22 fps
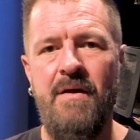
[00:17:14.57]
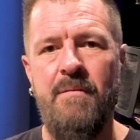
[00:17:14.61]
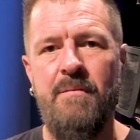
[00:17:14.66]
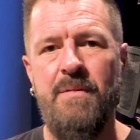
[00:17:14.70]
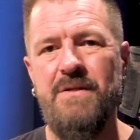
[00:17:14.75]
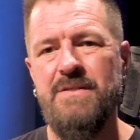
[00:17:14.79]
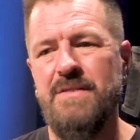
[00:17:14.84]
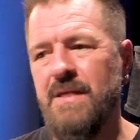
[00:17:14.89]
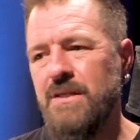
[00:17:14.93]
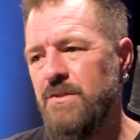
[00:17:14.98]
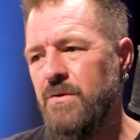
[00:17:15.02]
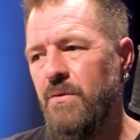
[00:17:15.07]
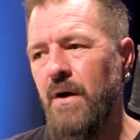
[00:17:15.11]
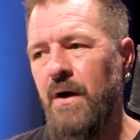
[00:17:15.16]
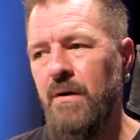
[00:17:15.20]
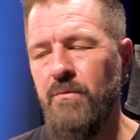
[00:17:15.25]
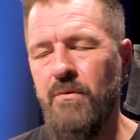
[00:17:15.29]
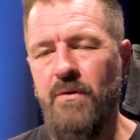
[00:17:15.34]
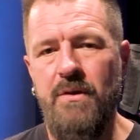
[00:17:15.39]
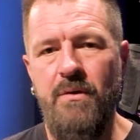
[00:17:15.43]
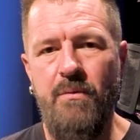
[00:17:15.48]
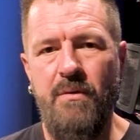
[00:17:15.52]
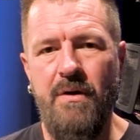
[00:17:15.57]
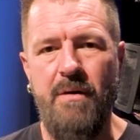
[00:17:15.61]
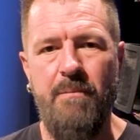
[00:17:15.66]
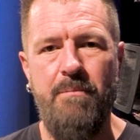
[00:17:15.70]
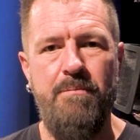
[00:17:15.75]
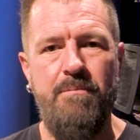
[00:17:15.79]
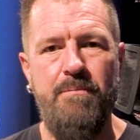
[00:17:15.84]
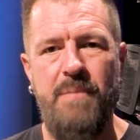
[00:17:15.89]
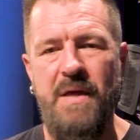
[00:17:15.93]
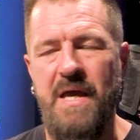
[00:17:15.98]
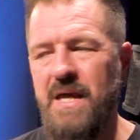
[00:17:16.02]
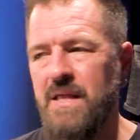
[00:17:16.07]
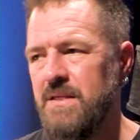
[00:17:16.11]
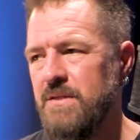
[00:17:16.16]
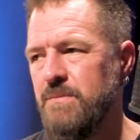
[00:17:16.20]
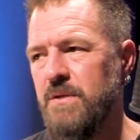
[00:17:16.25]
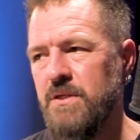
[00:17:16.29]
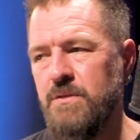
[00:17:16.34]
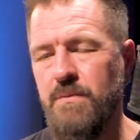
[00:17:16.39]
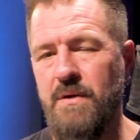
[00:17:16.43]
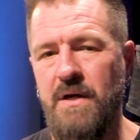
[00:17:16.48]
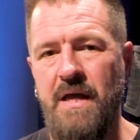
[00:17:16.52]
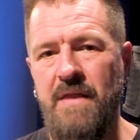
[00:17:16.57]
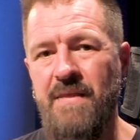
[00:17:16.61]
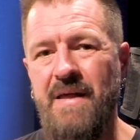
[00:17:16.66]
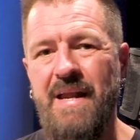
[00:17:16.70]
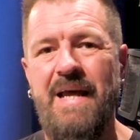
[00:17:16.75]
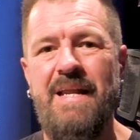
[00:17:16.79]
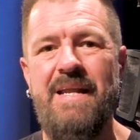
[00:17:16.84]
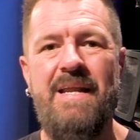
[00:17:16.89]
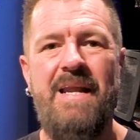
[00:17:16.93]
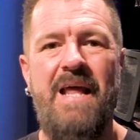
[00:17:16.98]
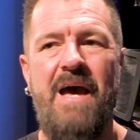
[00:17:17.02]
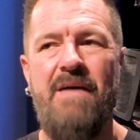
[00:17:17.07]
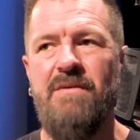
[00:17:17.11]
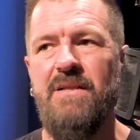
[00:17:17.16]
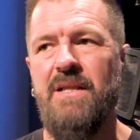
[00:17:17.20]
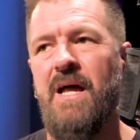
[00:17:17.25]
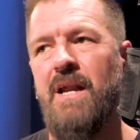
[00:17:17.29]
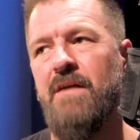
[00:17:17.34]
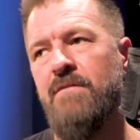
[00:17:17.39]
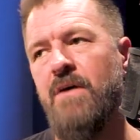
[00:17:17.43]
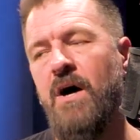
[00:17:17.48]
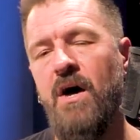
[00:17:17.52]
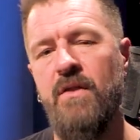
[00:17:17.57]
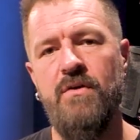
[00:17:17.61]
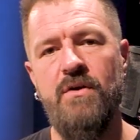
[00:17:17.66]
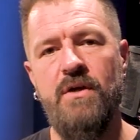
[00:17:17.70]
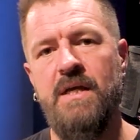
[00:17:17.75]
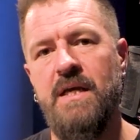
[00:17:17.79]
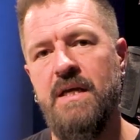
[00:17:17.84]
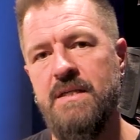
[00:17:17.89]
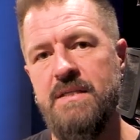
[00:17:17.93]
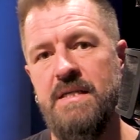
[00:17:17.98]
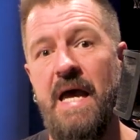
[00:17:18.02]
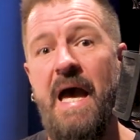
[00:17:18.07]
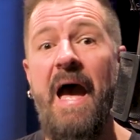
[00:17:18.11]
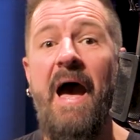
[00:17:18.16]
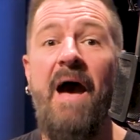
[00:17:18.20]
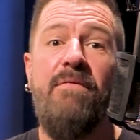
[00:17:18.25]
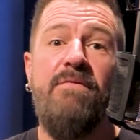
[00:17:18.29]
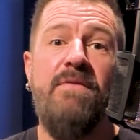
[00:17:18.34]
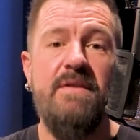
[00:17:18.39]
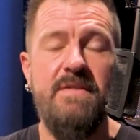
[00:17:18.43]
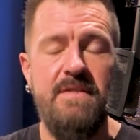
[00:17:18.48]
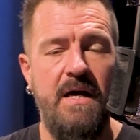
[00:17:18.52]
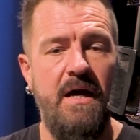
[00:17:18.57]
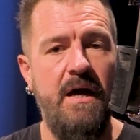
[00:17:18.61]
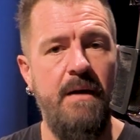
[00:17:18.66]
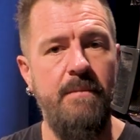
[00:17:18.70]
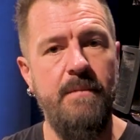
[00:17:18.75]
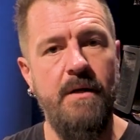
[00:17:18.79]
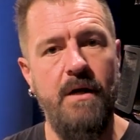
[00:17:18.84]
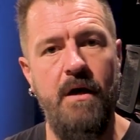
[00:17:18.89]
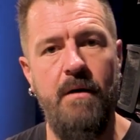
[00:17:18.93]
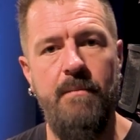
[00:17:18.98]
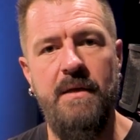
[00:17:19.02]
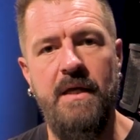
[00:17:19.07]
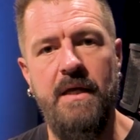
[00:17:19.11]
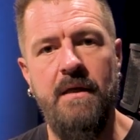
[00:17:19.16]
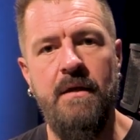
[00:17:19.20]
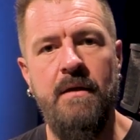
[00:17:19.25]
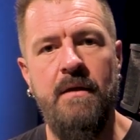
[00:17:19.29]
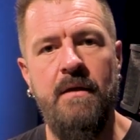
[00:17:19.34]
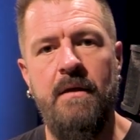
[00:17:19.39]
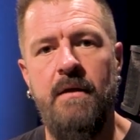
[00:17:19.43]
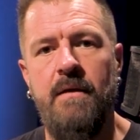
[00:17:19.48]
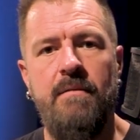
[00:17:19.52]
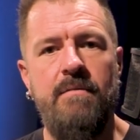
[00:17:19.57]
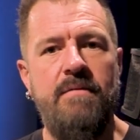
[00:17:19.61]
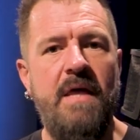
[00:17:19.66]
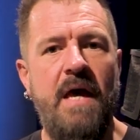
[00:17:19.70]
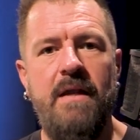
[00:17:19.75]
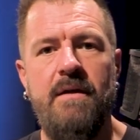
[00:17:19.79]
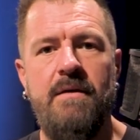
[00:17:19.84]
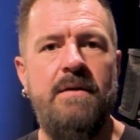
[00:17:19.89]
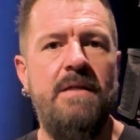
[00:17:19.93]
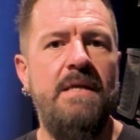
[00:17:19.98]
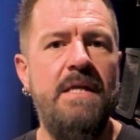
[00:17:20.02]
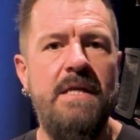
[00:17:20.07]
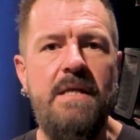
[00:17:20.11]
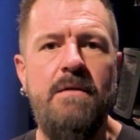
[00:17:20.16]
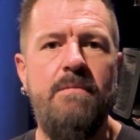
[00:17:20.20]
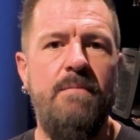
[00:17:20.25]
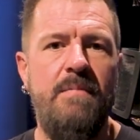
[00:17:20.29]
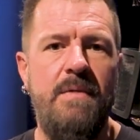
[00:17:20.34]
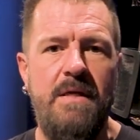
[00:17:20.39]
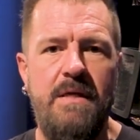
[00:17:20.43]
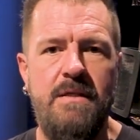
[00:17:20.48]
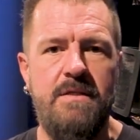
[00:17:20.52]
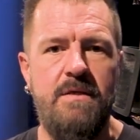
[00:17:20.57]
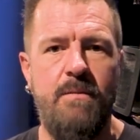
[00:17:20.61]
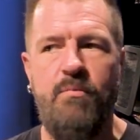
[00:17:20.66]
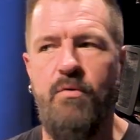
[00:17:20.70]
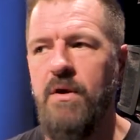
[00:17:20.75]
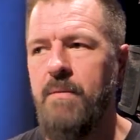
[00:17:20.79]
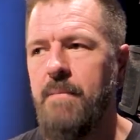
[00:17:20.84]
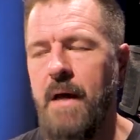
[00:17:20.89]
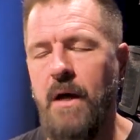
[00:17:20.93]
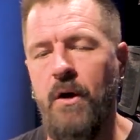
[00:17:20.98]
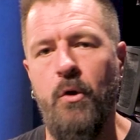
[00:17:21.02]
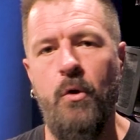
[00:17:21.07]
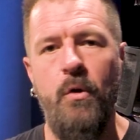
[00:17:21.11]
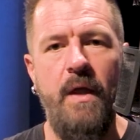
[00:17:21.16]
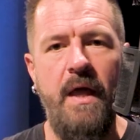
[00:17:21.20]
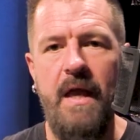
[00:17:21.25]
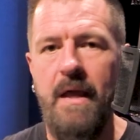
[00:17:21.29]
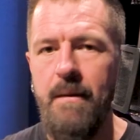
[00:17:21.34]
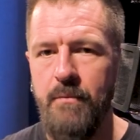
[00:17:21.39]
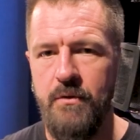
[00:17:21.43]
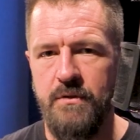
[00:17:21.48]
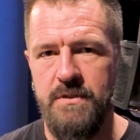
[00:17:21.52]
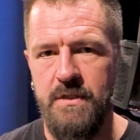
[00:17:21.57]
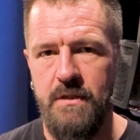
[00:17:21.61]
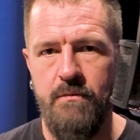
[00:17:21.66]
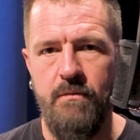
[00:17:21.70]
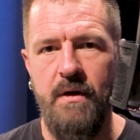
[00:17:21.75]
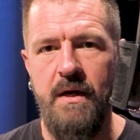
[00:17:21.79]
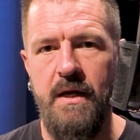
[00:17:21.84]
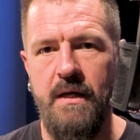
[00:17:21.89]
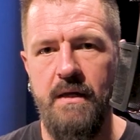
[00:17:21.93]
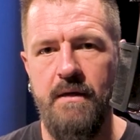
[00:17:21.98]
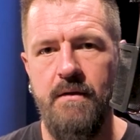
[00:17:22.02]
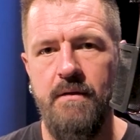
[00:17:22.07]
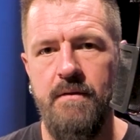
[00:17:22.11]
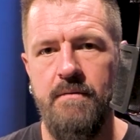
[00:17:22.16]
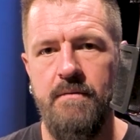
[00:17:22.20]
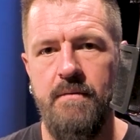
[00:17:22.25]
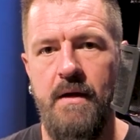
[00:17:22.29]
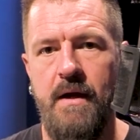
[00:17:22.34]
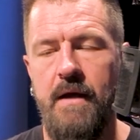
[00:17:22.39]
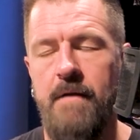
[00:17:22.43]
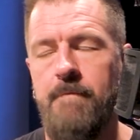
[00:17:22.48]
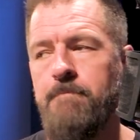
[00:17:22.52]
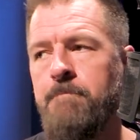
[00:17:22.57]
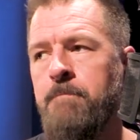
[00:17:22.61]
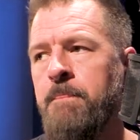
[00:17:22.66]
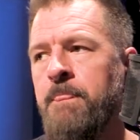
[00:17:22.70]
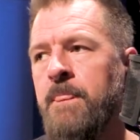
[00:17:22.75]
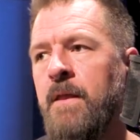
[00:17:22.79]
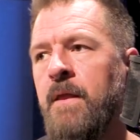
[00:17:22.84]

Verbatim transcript: But I was like, do I really want to pay this much money? And then I didn't have a lot of other gigs at the time coming that needed me to bring my whole Ableton rig, right?